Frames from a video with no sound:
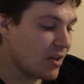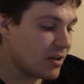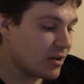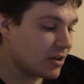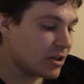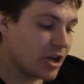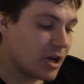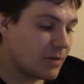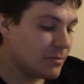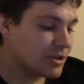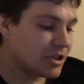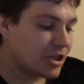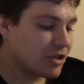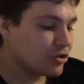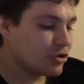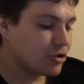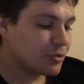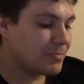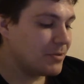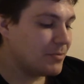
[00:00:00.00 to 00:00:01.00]
Commissar's
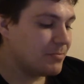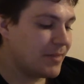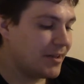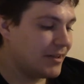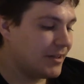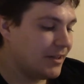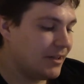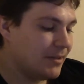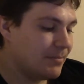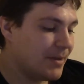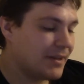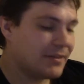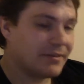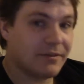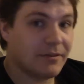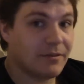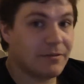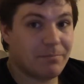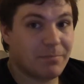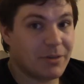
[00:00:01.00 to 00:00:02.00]
just been made
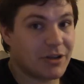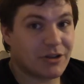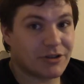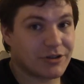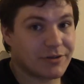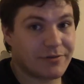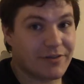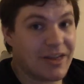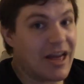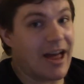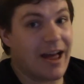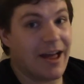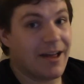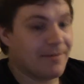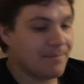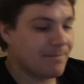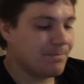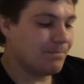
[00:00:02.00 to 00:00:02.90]
better because of that.